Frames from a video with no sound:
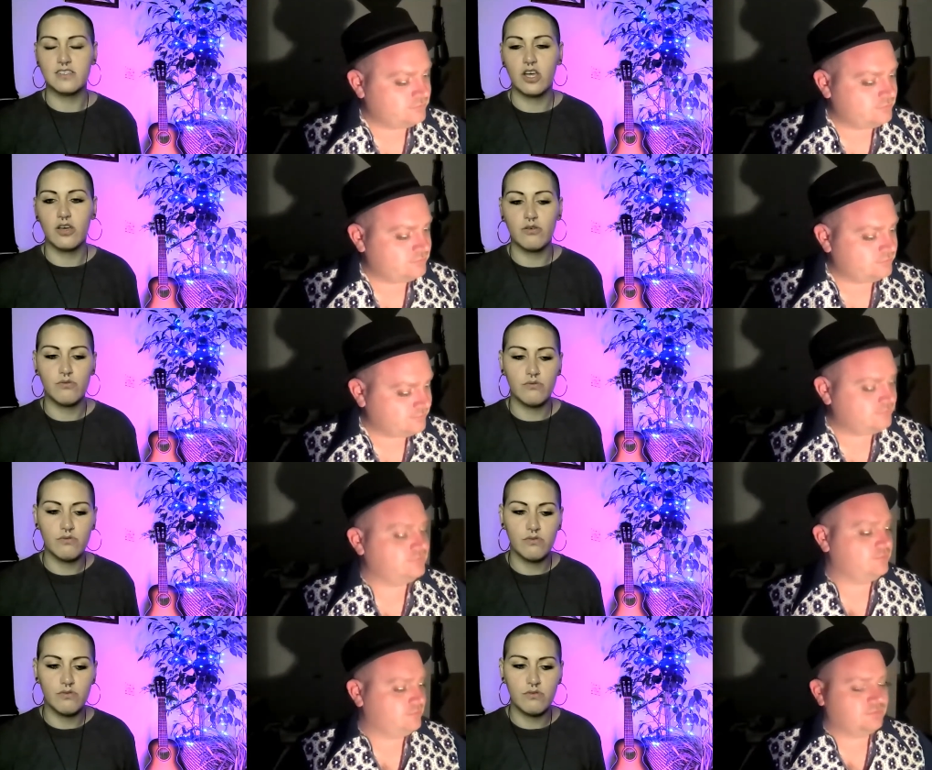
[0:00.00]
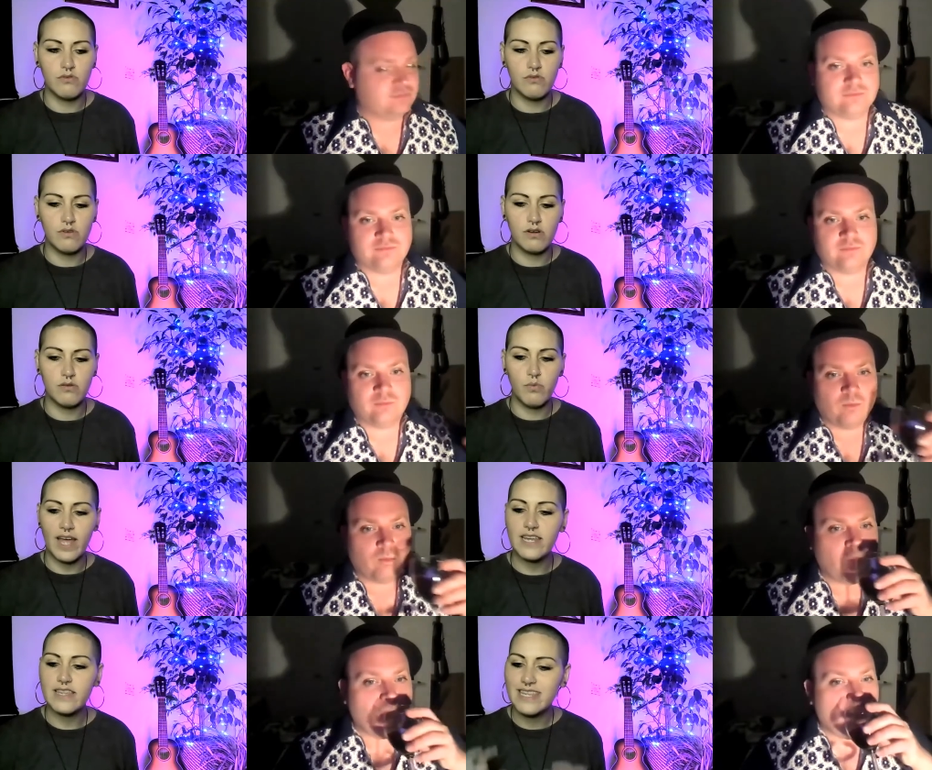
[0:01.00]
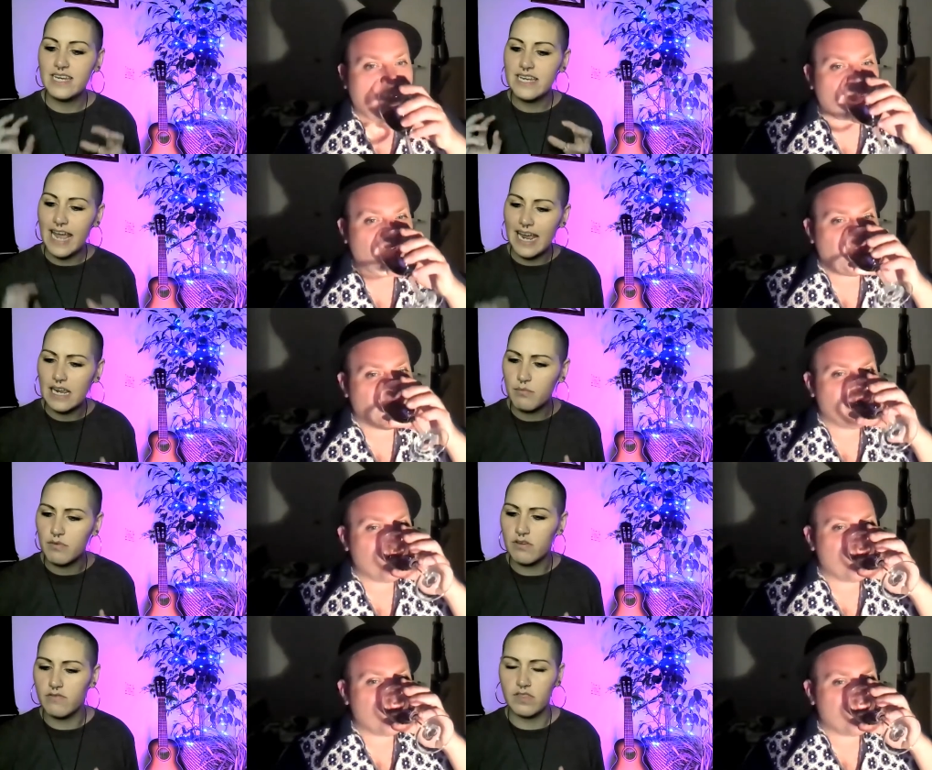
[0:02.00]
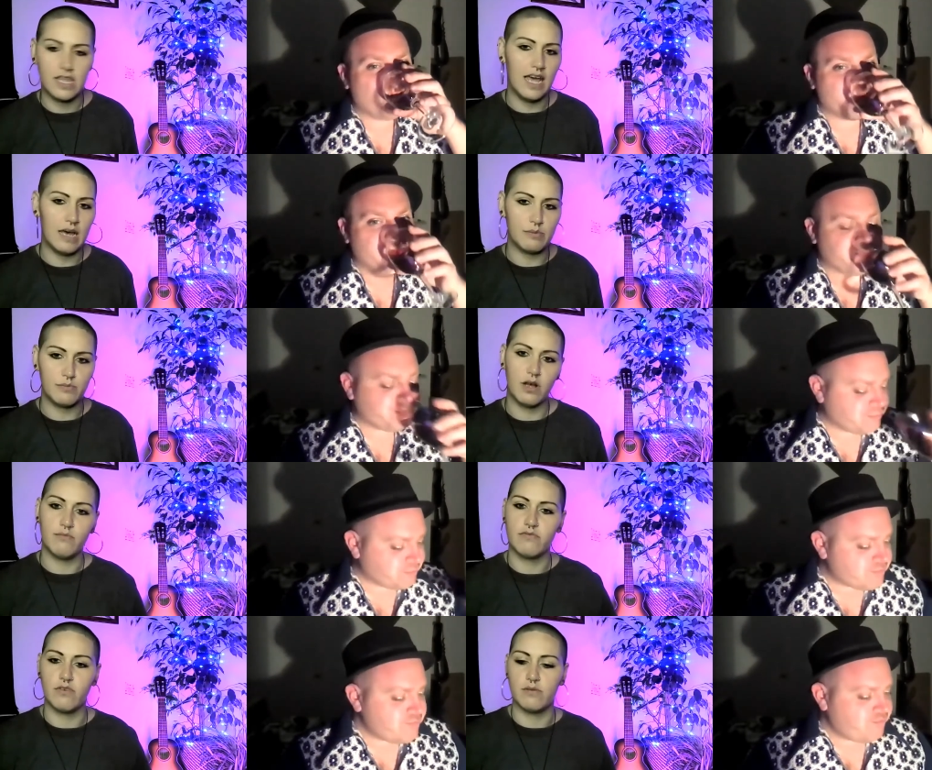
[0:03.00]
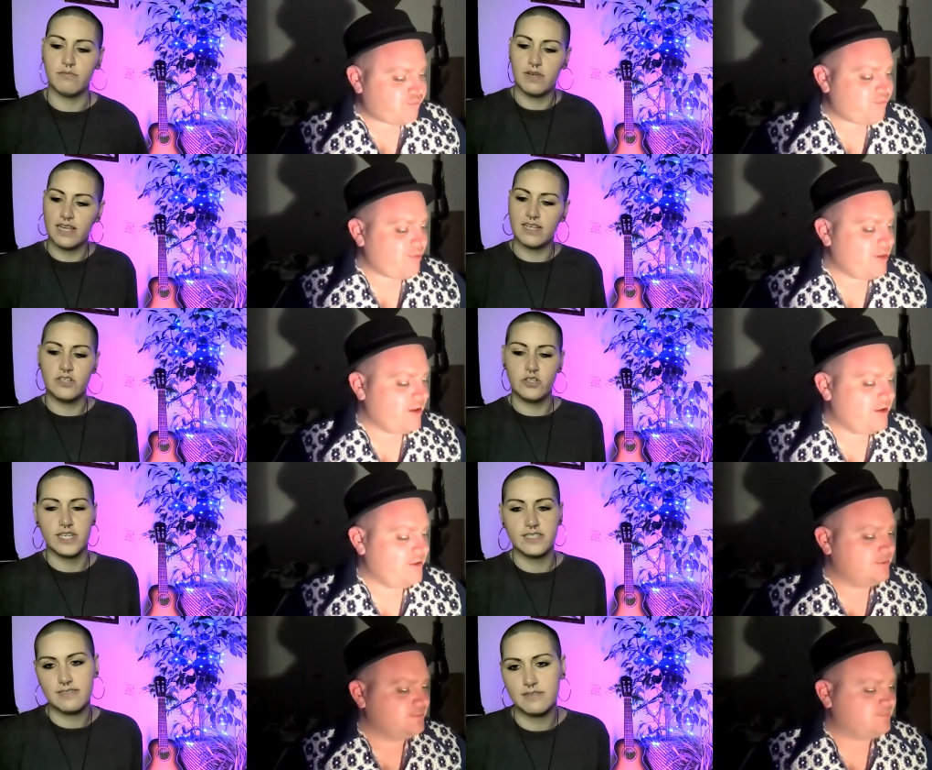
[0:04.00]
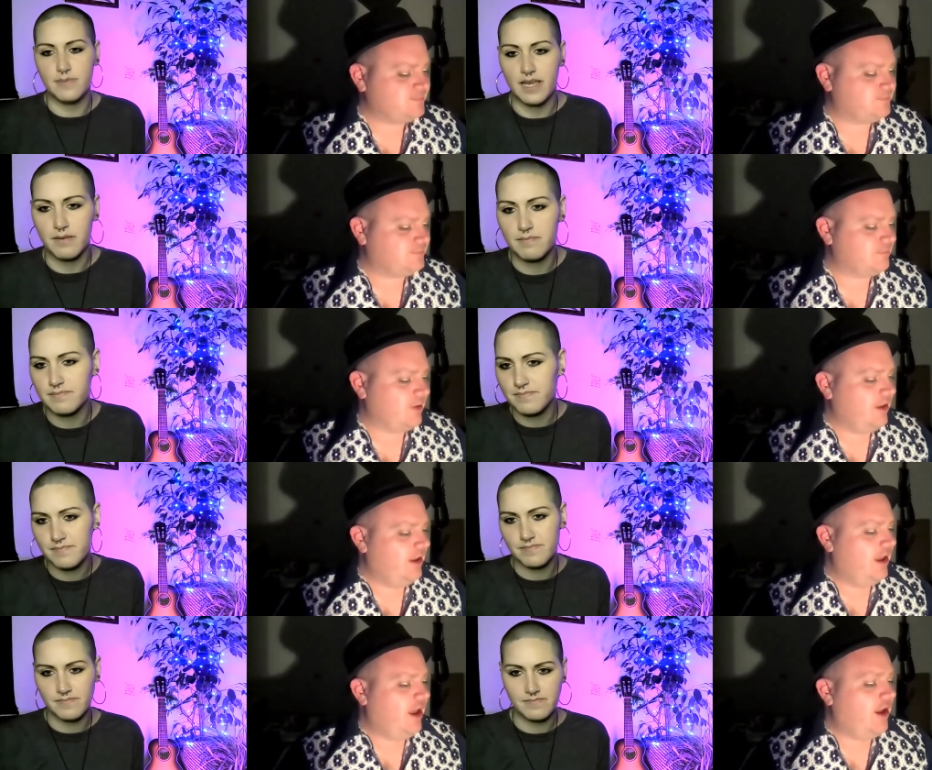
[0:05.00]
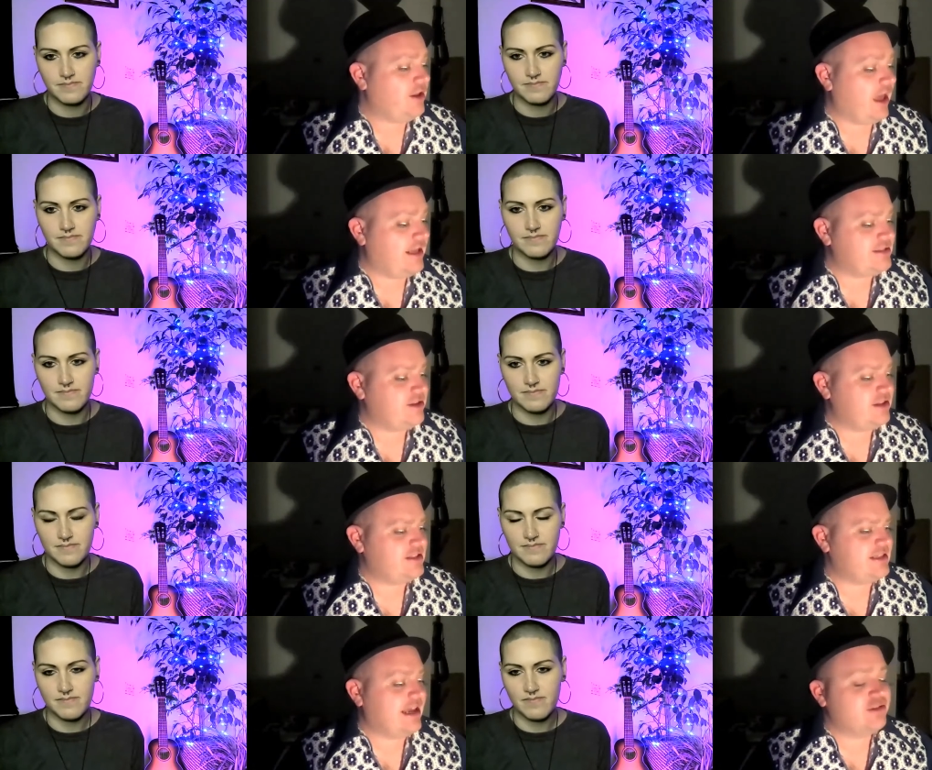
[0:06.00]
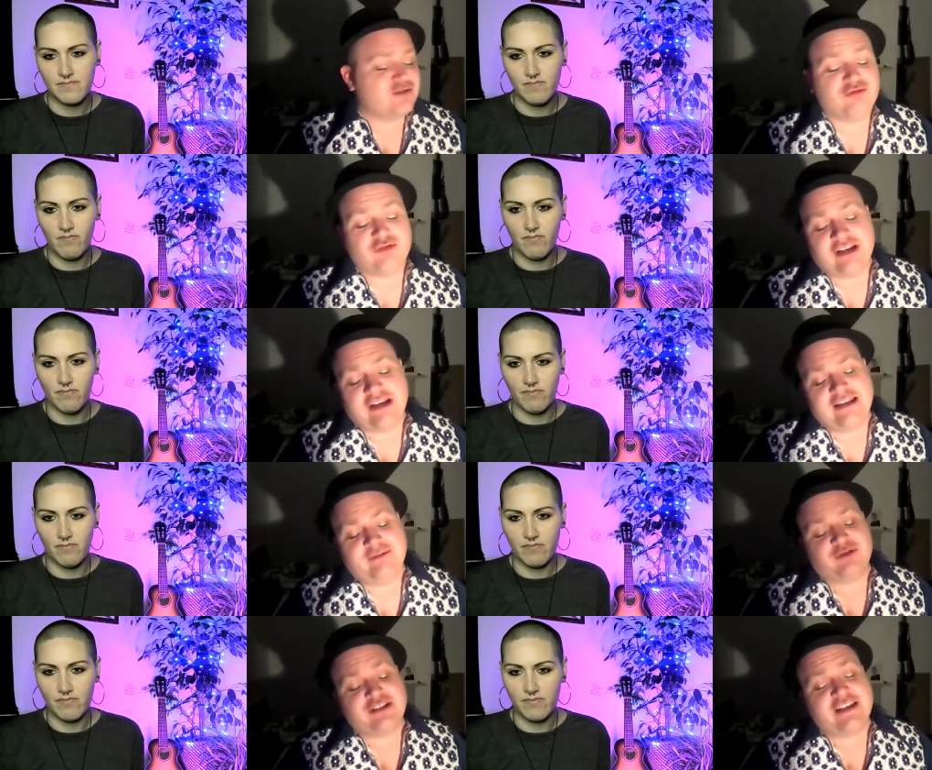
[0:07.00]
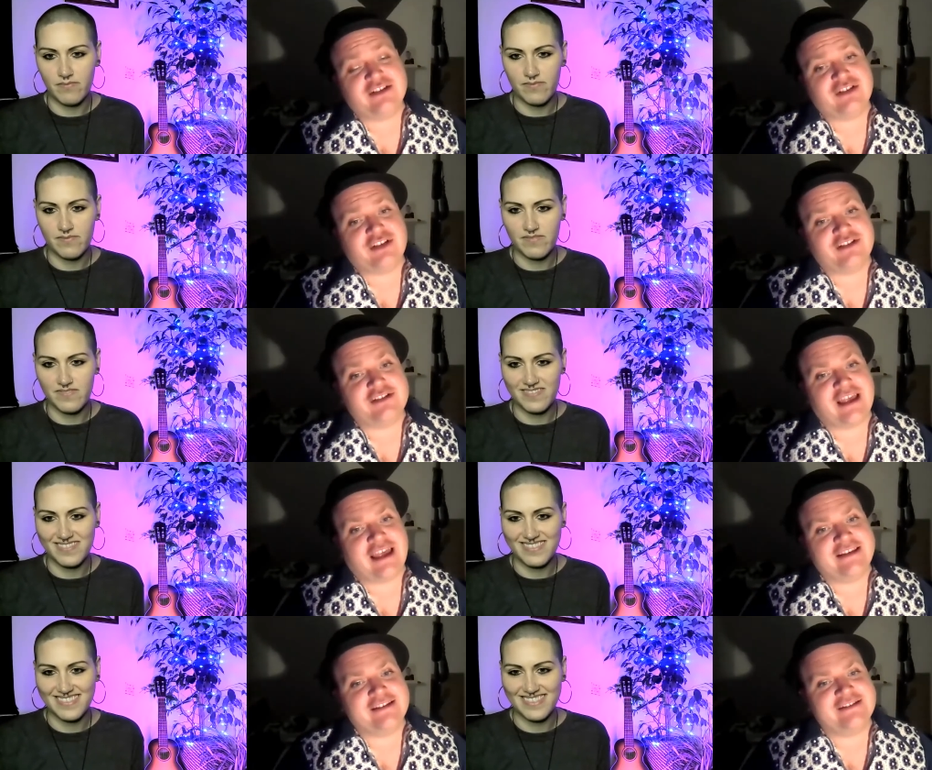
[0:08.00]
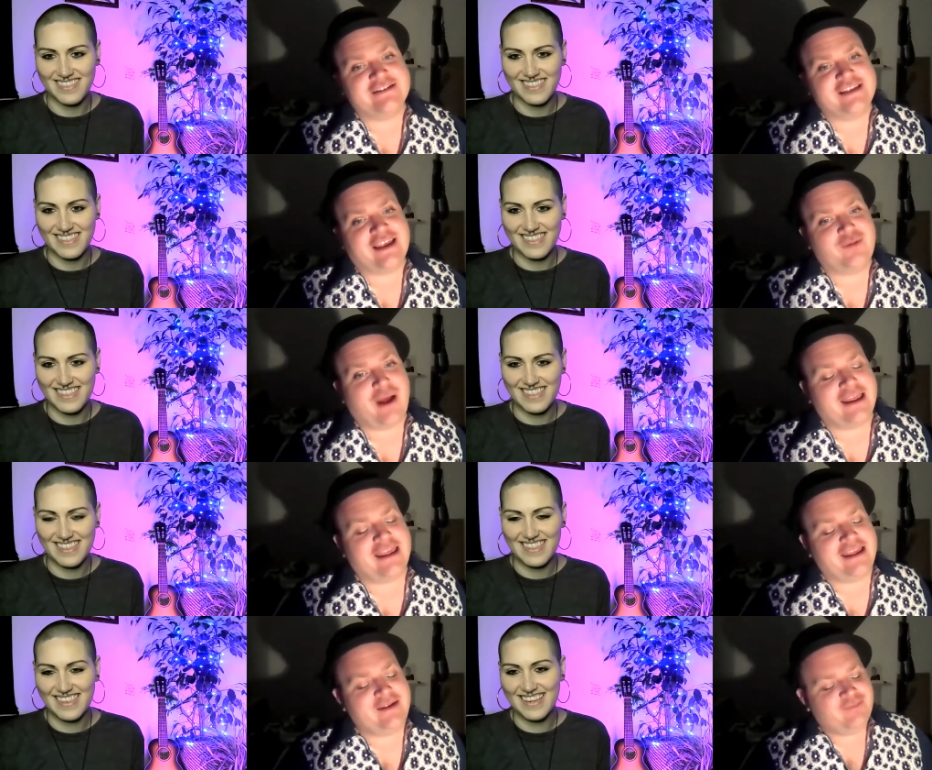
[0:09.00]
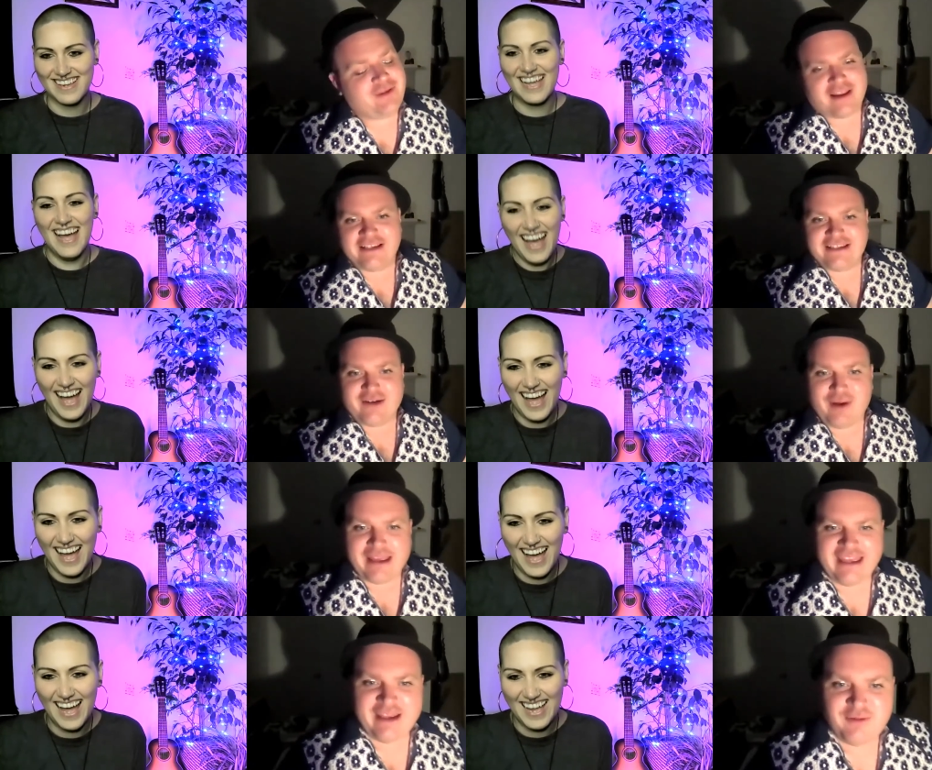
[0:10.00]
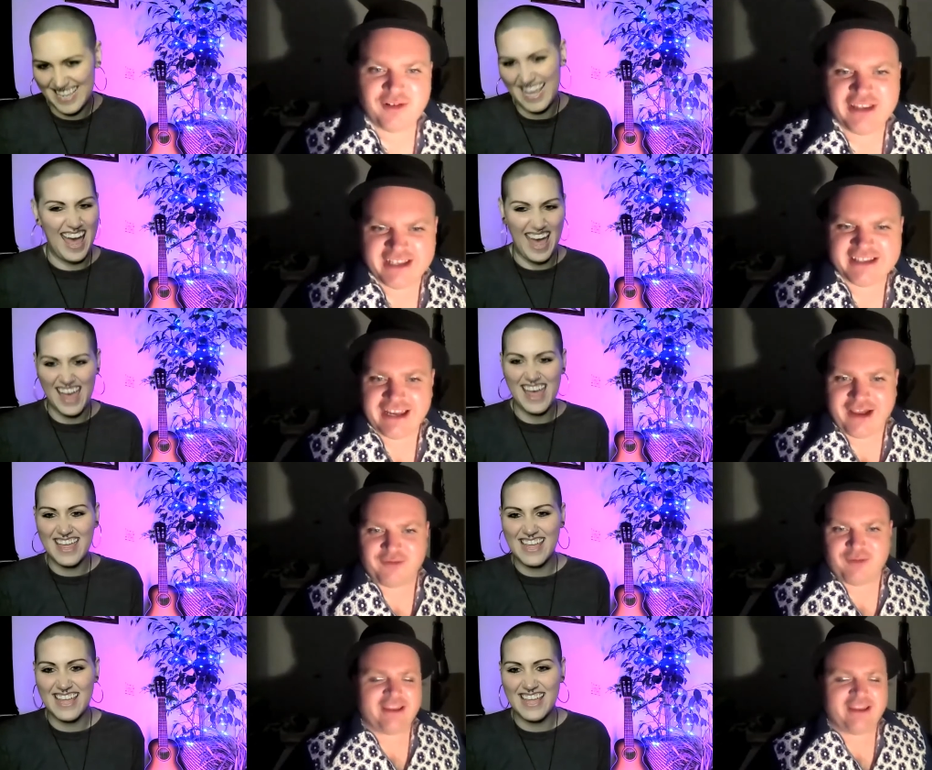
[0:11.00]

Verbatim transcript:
Speaker 1: So where did the name of the album come from? That interests me.
Speaker 2: Okay, so this sounds really pretentious and and wanky. Can I say wanky? We're on the internet. Yeah,